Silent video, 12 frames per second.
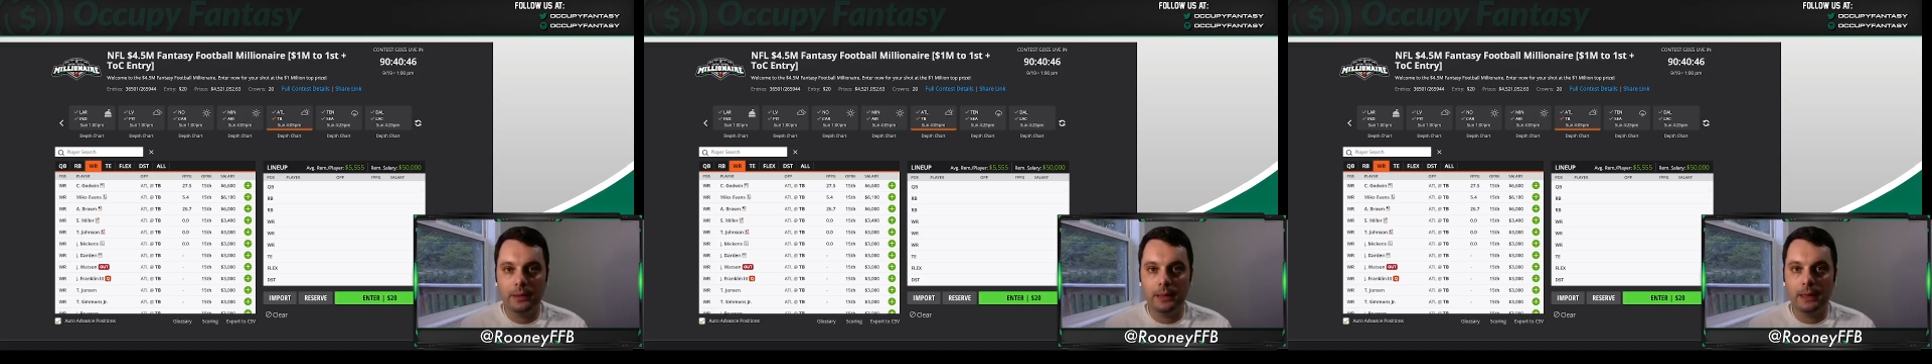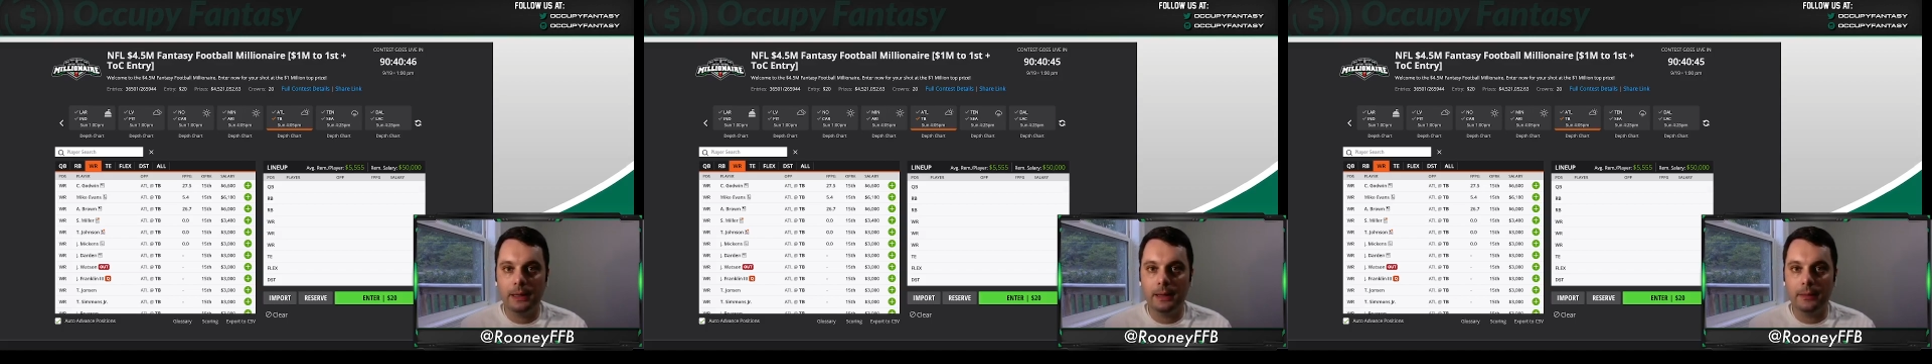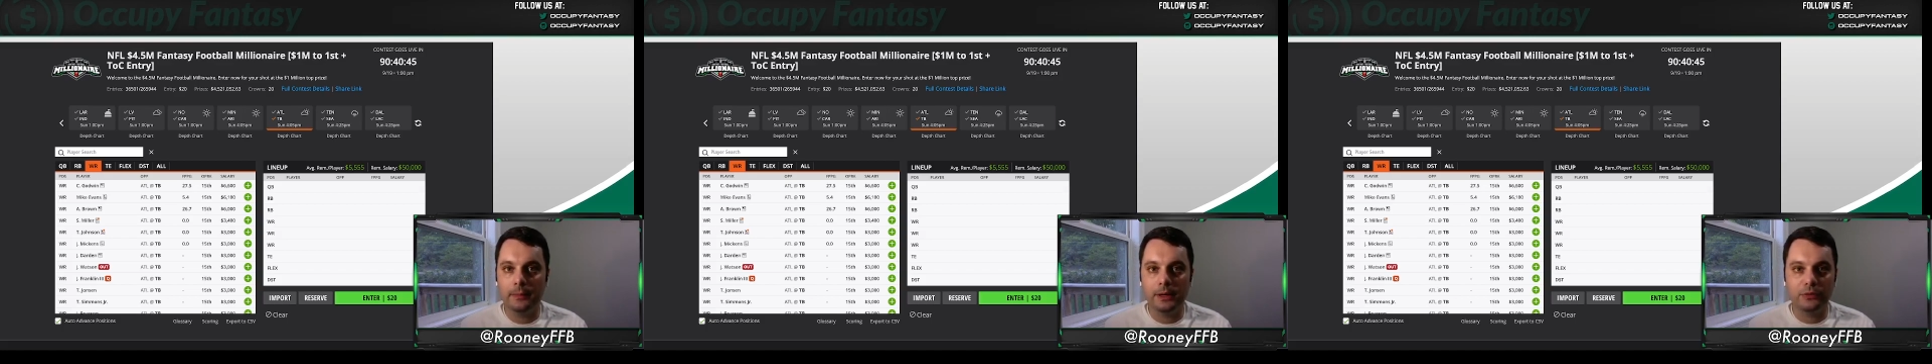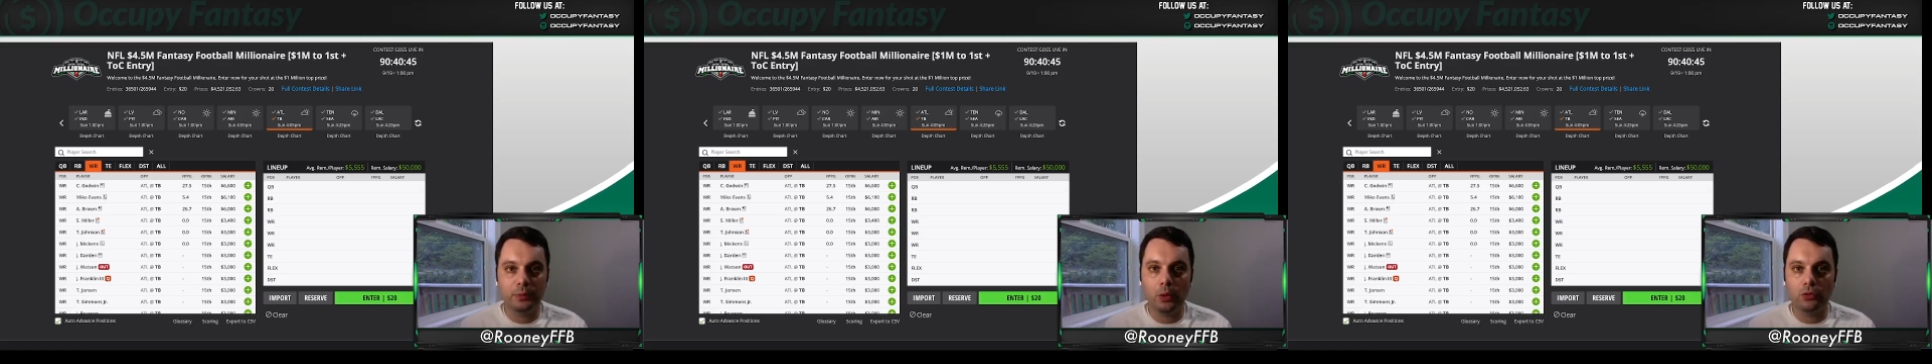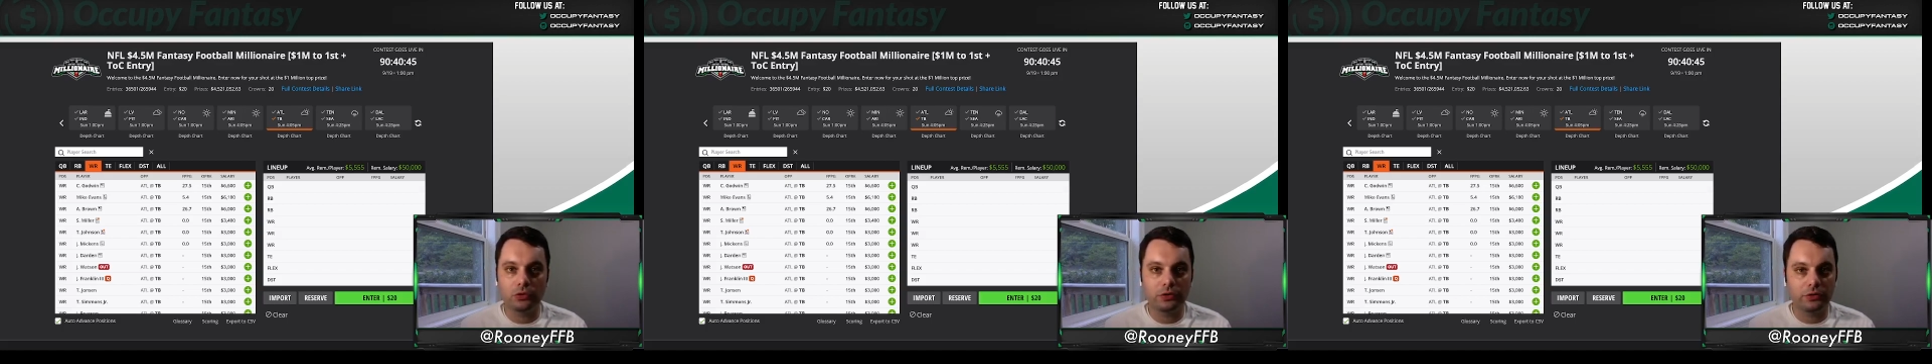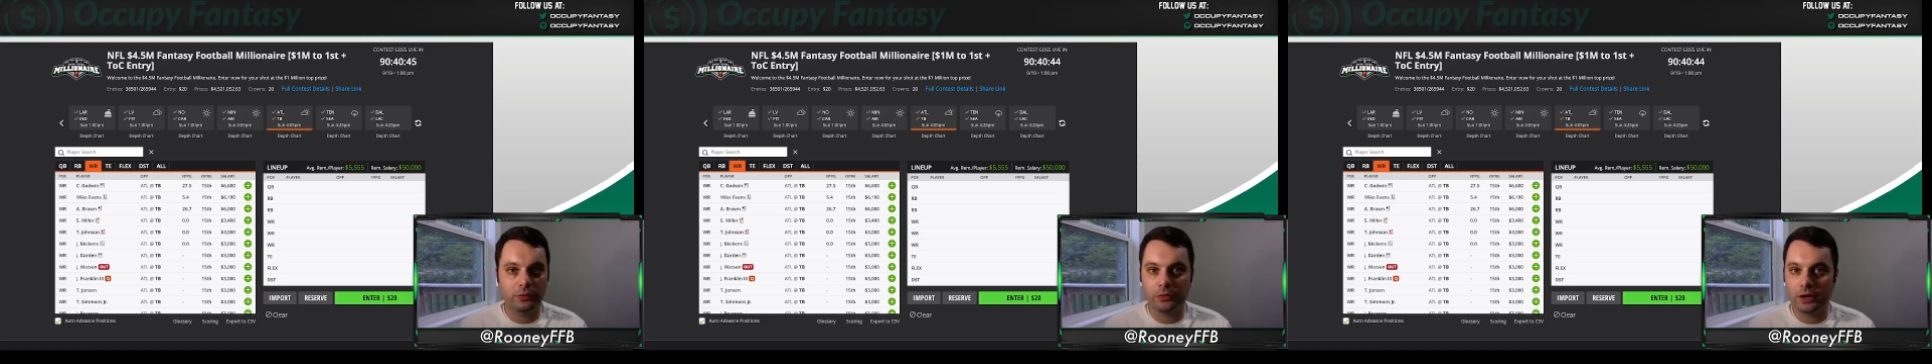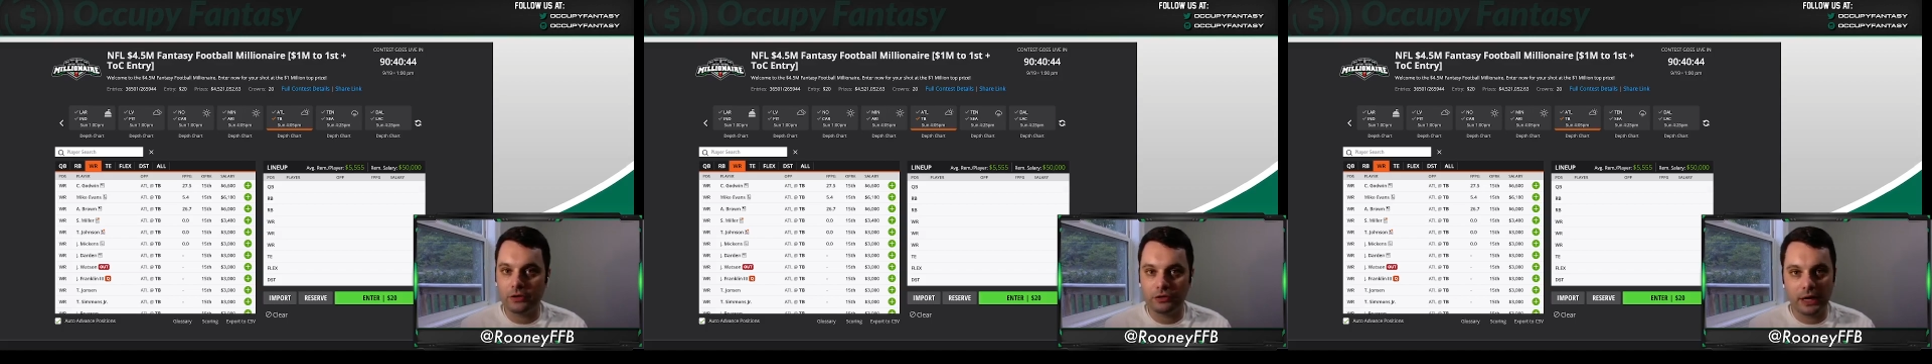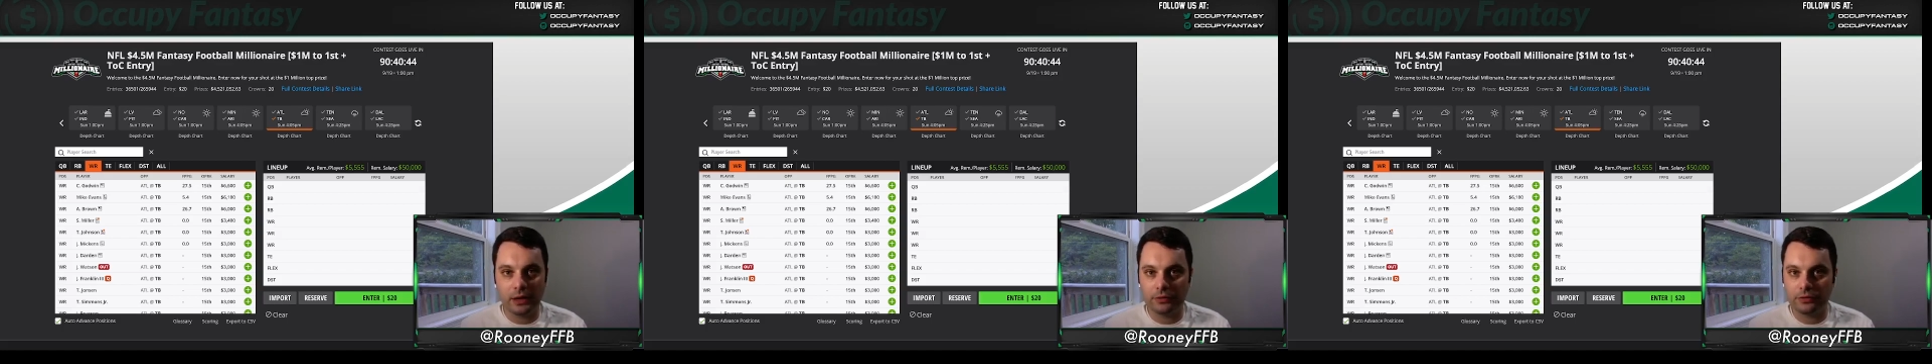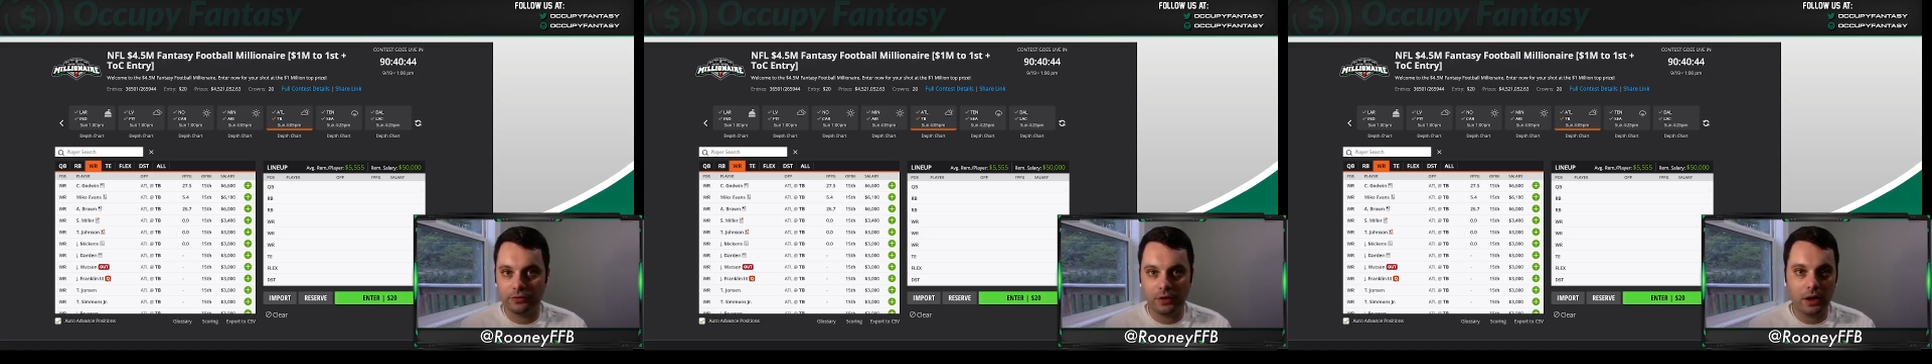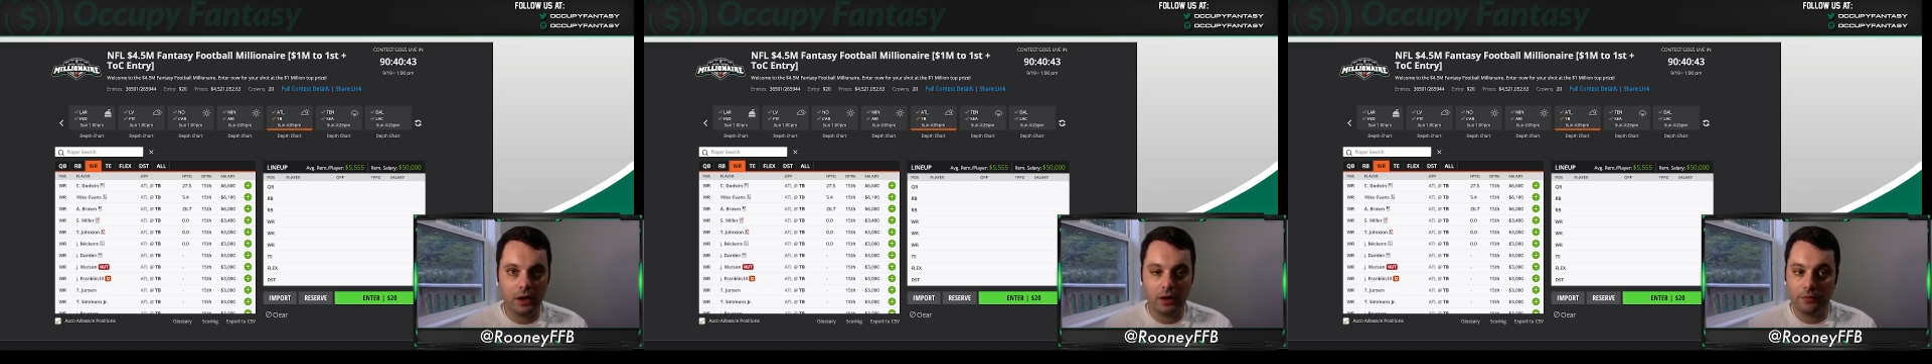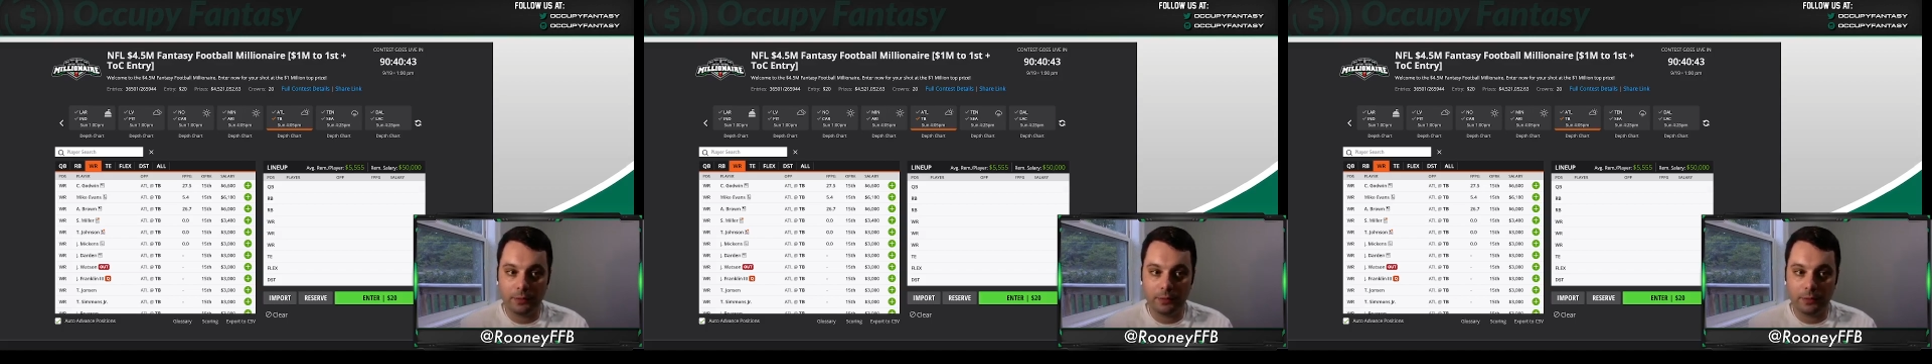um, exposure to some touchdowns uh,